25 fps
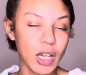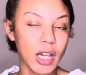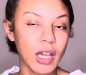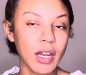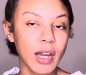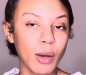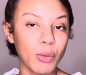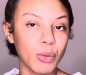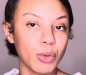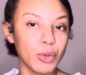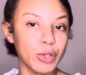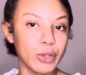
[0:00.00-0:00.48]
and
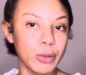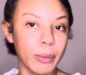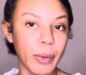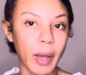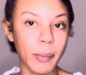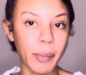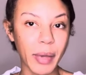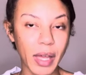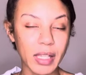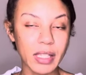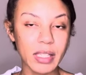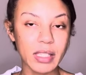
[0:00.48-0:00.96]
I will do my
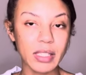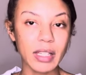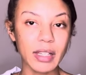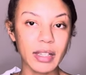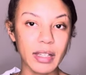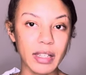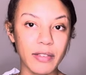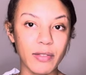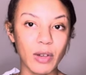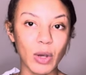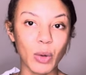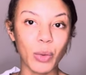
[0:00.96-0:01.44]
best to
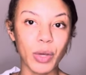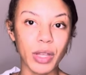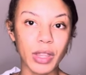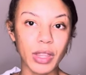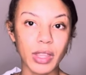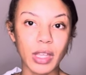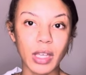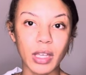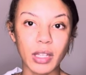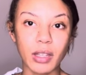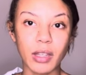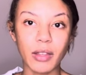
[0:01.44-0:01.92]
leave it
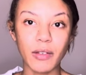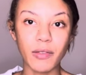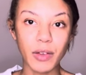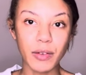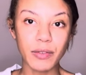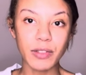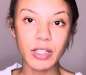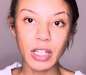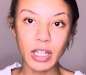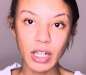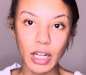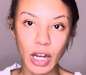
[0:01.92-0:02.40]
within the fifteen